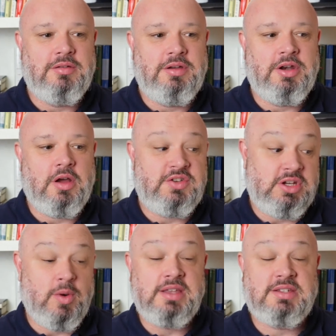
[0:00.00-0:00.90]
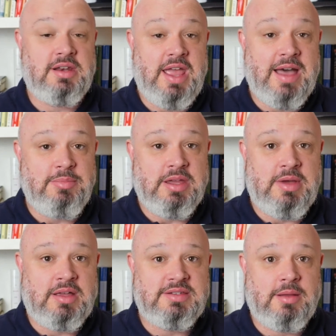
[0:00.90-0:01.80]
if she wasn't happy
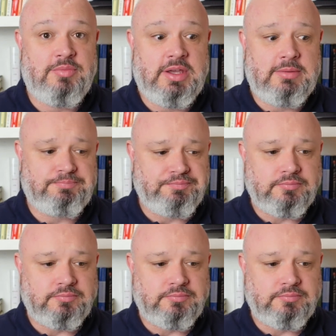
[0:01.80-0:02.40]
about something,